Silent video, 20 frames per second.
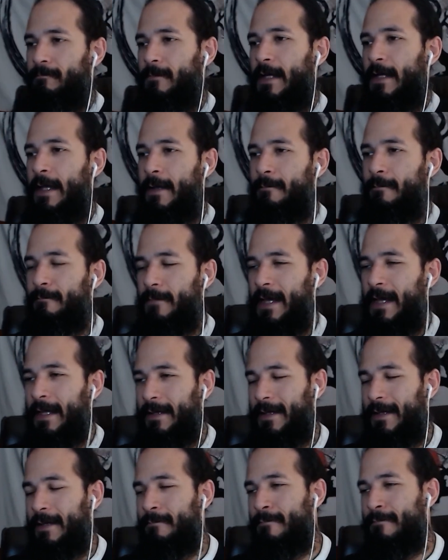
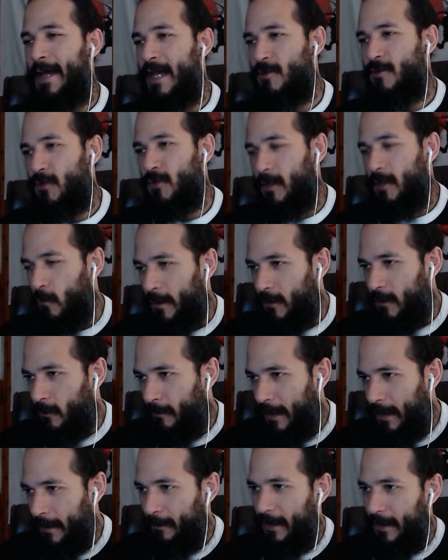at imagining what you
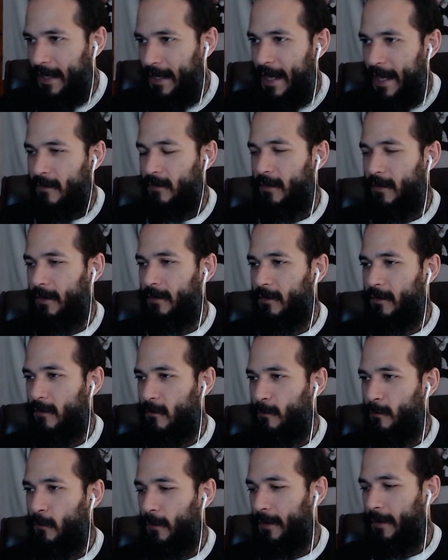might be asking at this
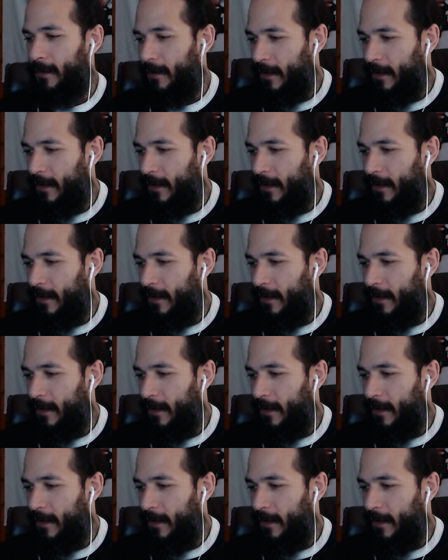point,